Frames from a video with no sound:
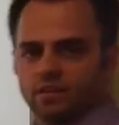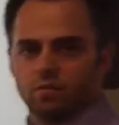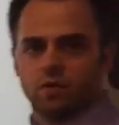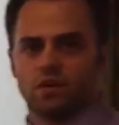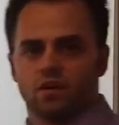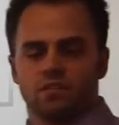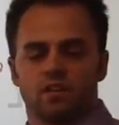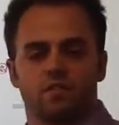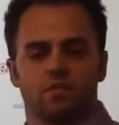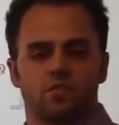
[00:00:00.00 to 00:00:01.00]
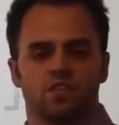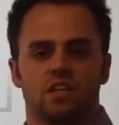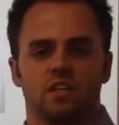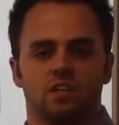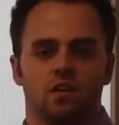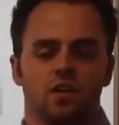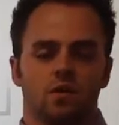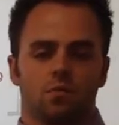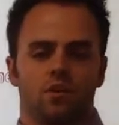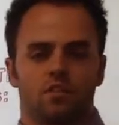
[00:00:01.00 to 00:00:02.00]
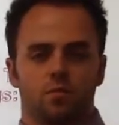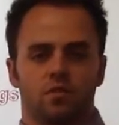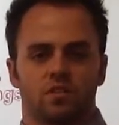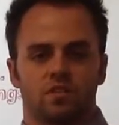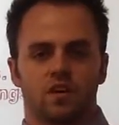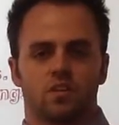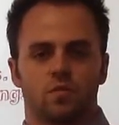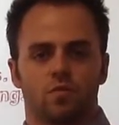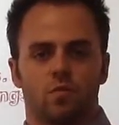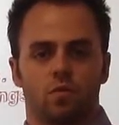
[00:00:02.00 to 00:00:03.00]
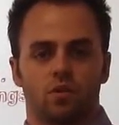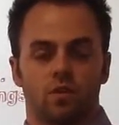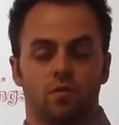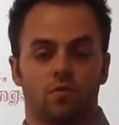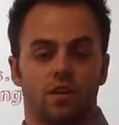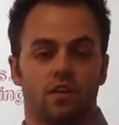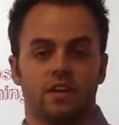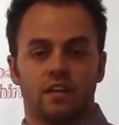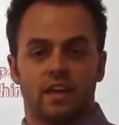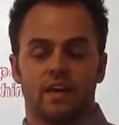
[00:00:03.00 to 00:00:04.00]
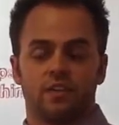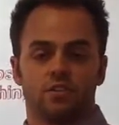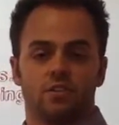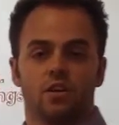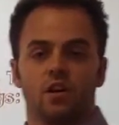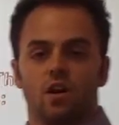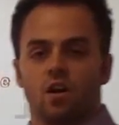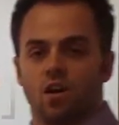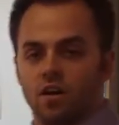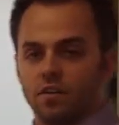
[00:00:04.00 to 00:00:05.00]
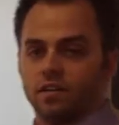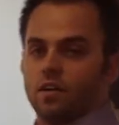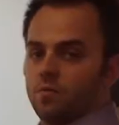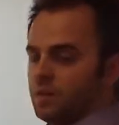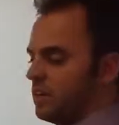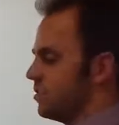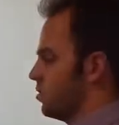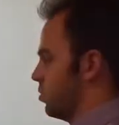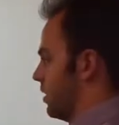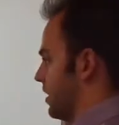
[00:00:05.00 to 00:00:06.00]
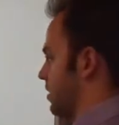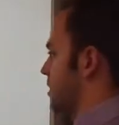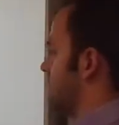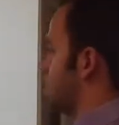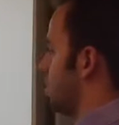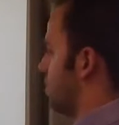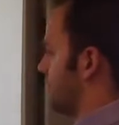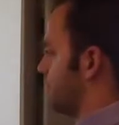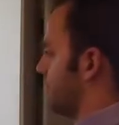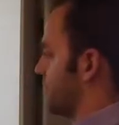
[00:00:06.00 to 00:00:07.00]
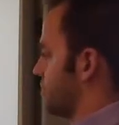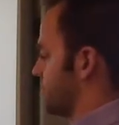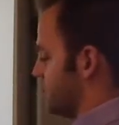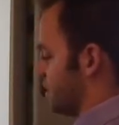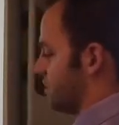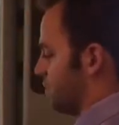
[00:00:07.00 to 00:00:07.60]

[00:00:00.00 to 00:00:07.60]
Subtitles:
this because they've never seen Prezi presentation before, and they were very engaged on me doing all the directions in this